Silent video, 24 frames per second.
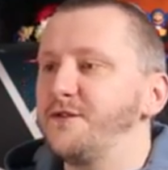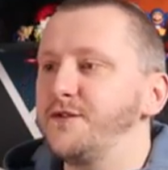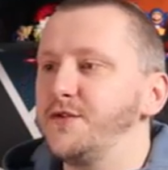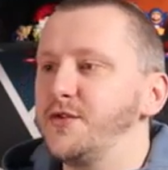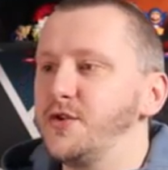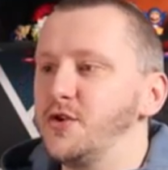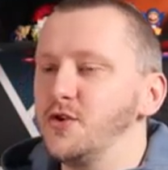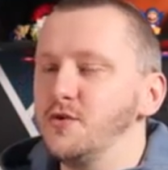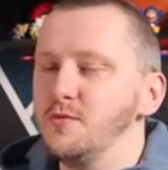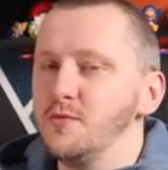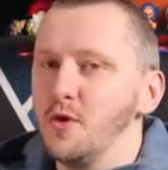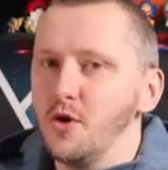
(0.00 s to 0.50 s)

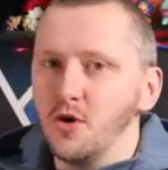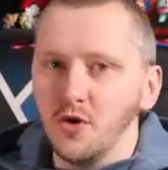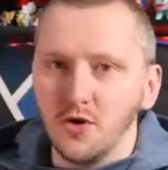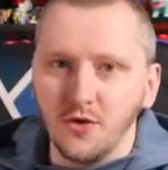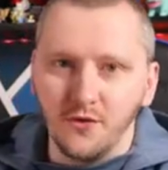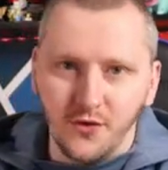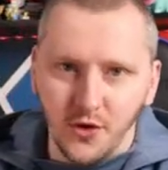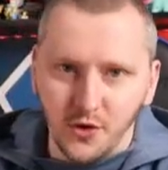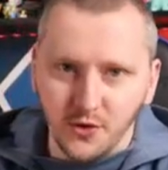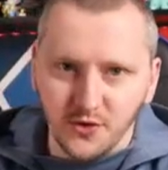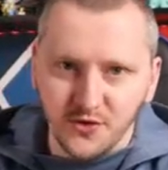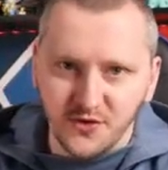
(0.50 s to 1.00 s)
few more
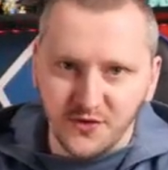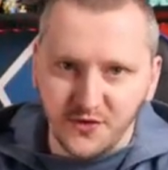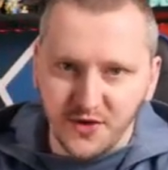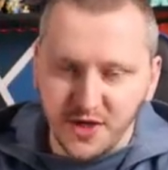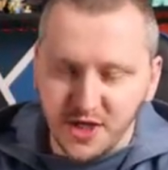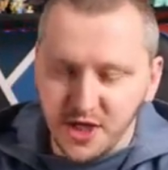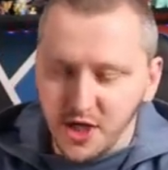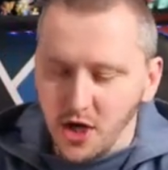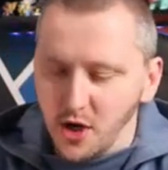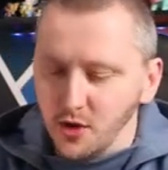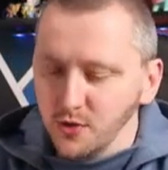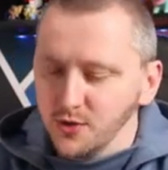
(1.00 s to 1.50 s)
of those
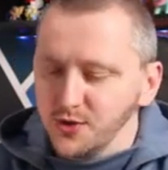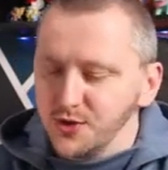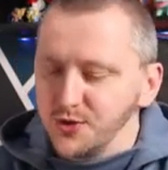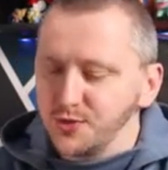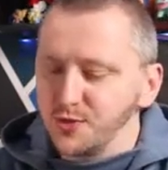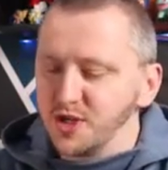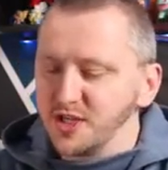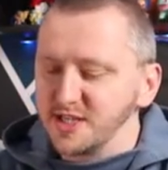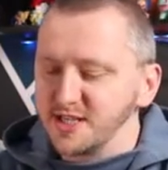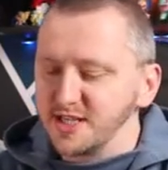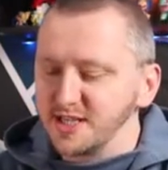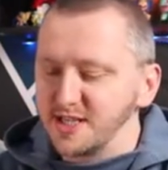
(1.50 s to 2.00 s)
videos
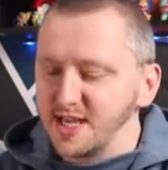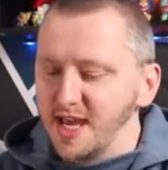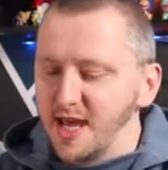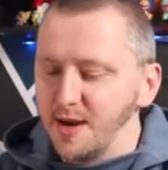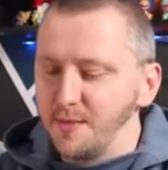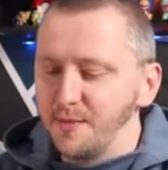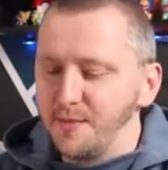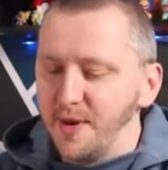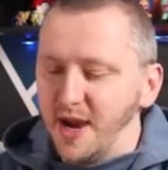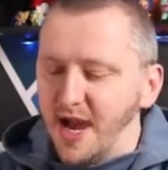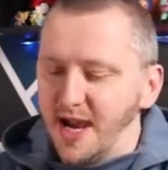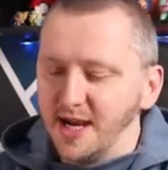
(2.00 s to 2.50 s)
with the
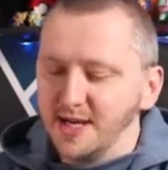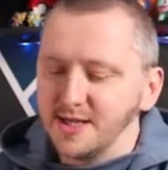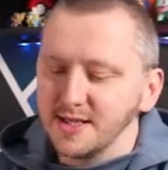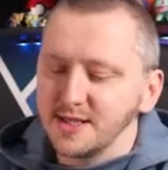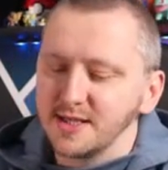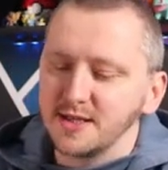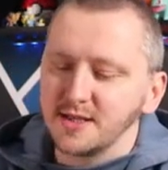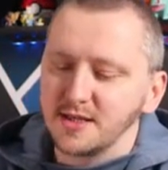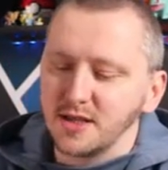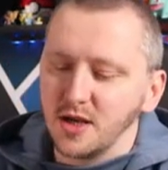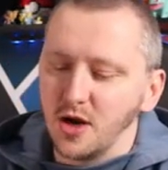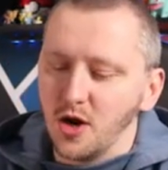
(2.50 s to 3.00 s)
ten packs,
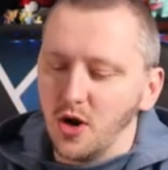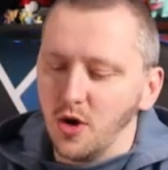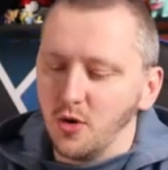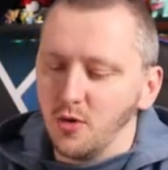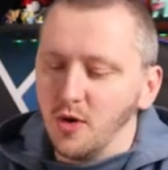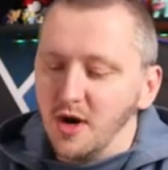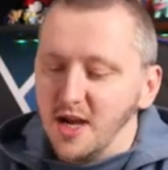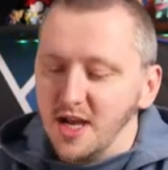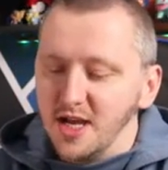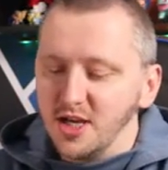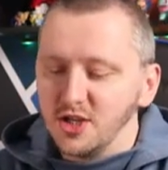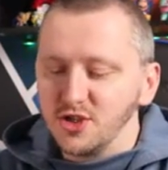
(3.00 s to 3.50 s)

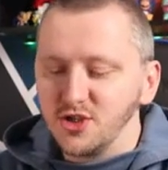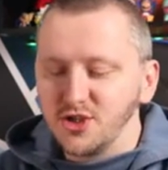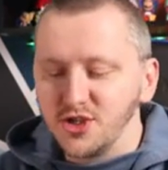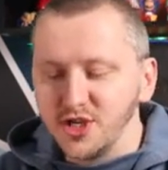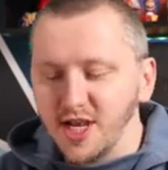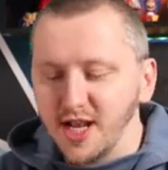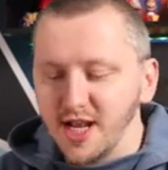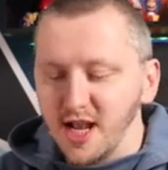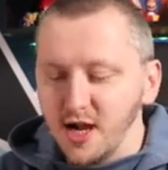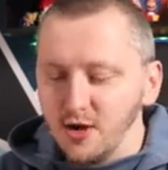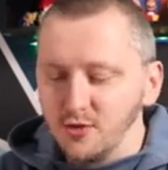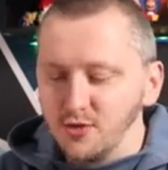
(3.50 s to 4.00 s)
so
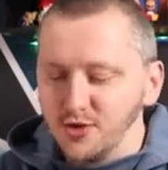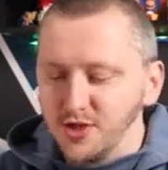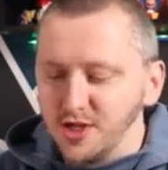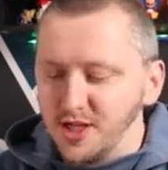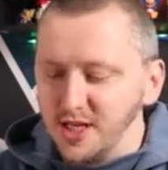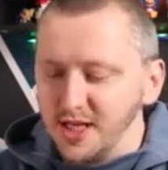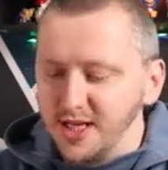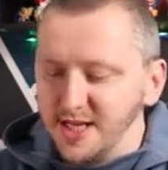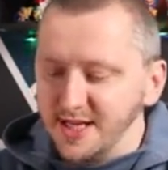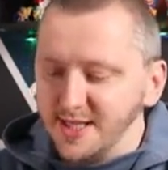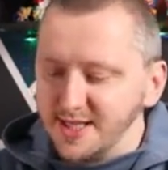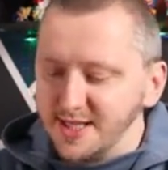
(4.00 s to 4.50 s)
check out the
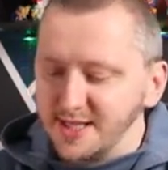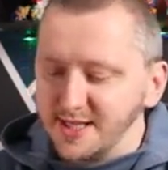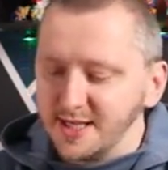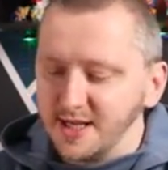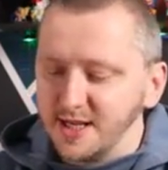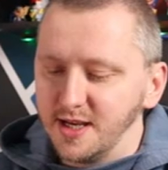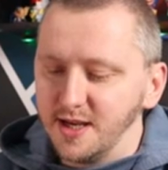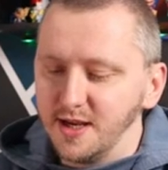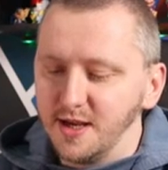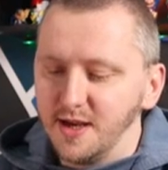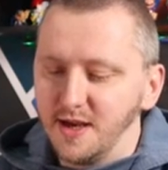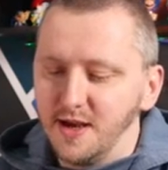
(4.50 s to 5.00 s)
list